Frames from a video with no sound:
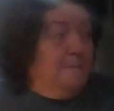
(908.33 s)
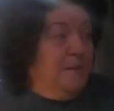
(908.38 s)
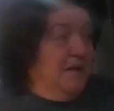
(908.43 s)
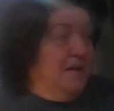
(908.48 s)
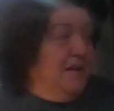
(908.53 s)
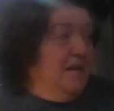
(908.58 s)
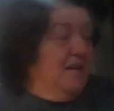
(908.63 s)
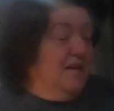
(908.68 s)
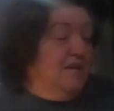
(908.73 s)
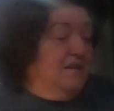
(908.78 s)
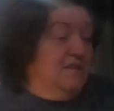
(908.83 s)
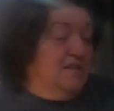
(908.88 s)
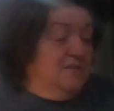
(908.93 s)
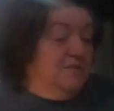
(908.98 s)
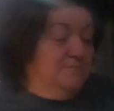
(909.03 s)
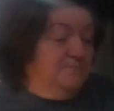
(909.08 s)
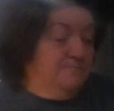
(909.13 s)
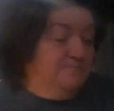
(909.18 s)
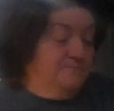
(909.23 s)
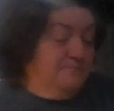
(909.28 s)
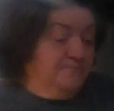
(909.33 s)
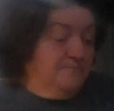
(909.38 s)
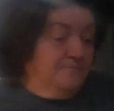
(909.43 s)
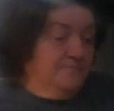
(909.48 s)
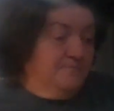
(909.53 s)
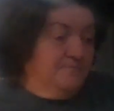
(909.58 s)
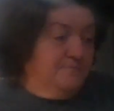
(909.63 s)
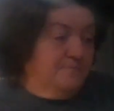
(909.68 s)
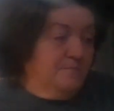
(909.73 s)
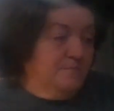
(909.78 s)
but um,
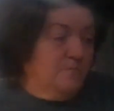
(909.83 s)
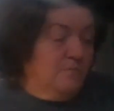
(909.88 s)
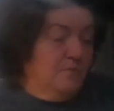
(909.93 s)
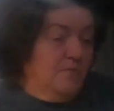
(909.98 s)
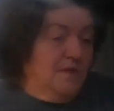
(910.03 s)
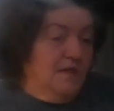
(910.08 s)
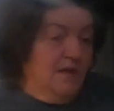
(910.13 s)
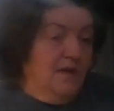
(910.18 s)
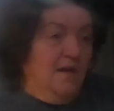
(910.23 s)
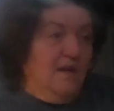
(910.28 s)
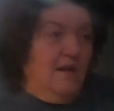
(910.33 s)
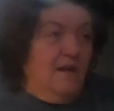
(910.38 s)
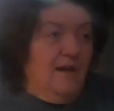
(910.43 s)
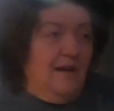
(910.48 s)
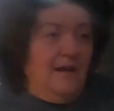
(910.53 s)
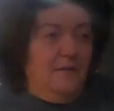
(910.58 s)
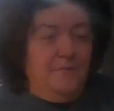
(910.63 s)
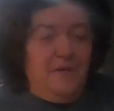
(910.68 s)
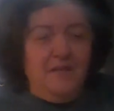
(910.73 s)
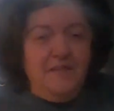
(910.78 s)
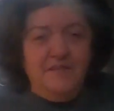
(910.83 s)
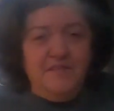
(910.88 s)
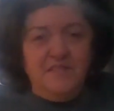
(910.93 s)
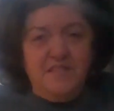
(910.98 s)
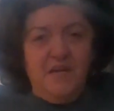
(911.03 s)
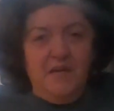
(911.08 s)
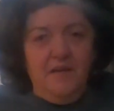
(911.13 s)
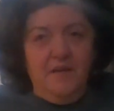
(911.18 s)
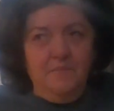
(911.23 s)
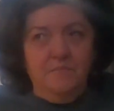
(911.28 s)
I'm not the
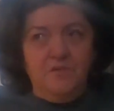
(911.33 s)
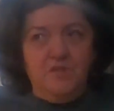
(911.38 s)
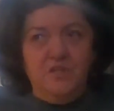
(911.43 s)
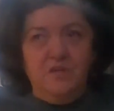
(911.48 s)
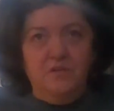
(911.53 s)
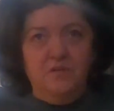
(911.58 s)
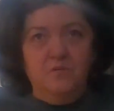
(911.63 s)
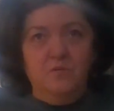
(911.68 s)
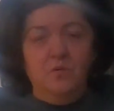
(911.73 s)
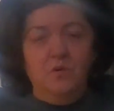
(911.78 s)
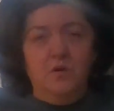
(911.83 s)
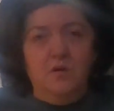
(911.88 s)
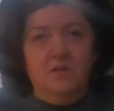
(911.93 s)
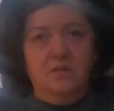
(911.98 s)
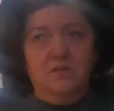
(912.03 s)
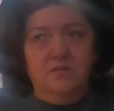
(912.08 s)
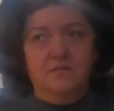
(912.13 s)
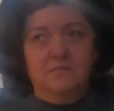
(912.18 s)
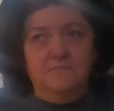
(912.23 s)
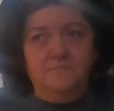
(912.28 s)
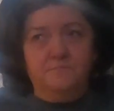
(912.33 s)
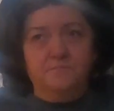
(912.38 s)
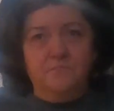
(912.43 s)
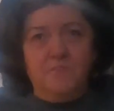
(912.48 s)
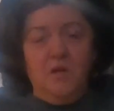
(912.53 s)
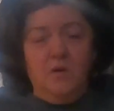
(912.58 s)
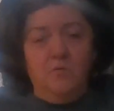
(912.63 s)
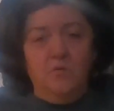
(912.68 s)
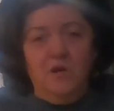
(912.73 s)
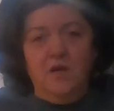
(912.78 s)
type to um,
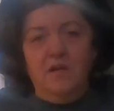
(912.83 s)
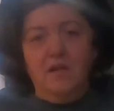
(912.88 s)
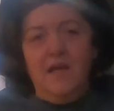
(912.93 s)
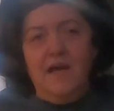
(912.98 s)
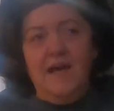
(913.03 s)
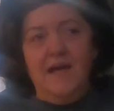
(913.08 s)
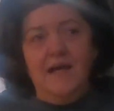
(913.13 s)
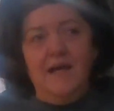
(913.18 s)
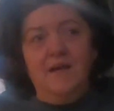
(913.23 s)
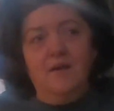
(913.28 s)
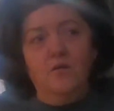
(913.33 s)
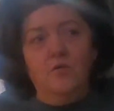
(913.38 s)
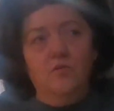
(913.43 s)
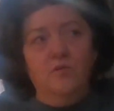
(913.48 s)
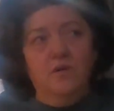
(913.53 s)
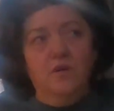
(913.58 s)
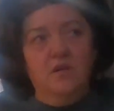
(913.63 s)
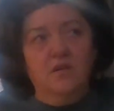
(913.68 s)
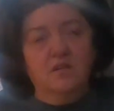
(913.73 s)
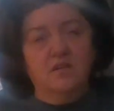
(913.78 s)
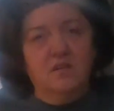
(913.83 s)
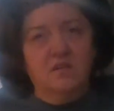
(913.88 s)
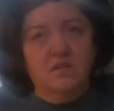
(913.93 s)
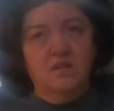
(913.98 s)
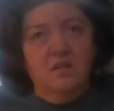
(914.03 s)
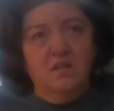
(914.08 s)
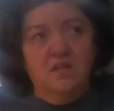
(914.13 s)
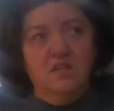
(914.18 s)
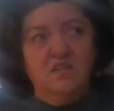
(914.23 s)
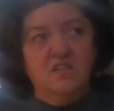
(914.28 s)
rely on
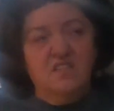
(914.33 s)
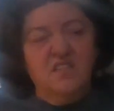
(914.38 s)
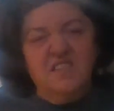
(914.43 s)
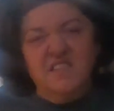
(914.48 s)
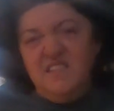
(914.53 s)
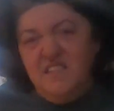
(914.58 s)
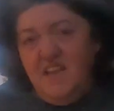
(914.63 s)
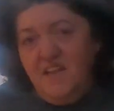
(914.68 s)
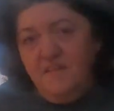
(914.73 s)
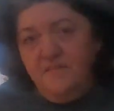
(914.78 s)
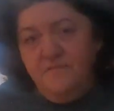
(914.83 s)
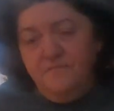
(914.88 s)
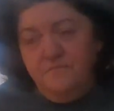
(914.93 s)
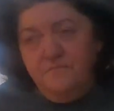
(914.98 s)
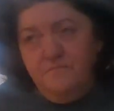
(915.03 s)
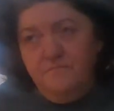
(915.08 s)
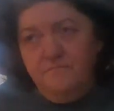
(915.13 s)
state